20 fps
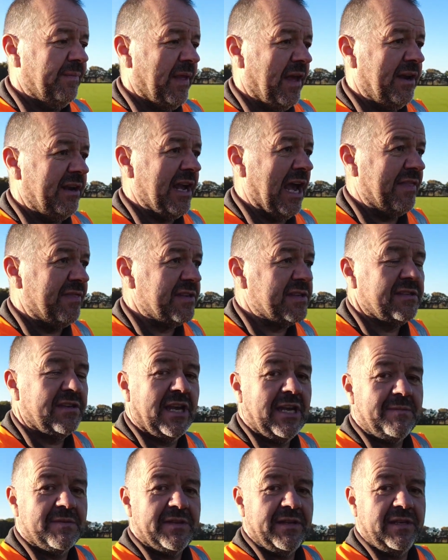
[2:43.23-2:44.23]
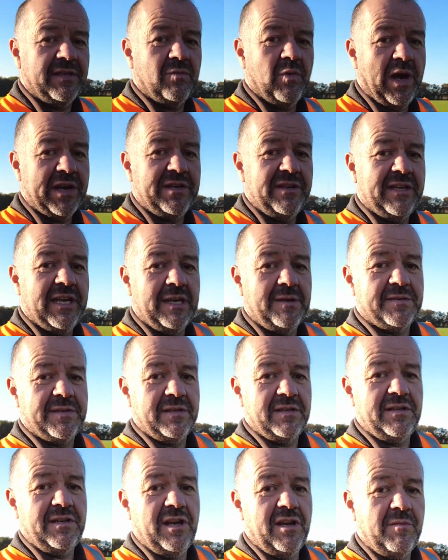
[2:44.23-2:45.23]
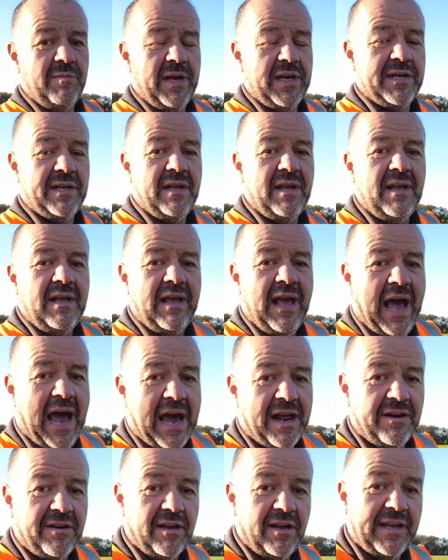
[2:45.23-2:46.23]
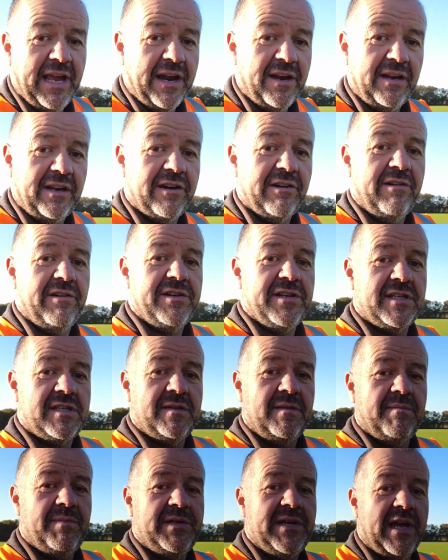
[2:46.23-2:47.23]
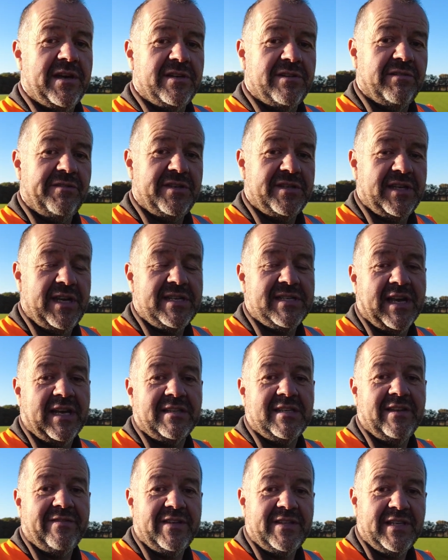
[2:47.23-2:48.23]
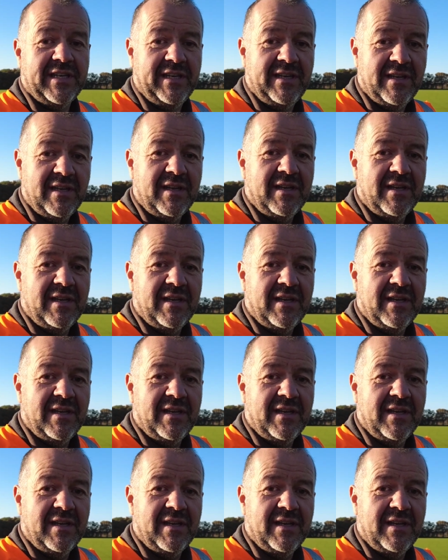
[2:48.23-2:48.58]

And again, this keeps things wet, it keeps things humid, and again encourages potential disease activity.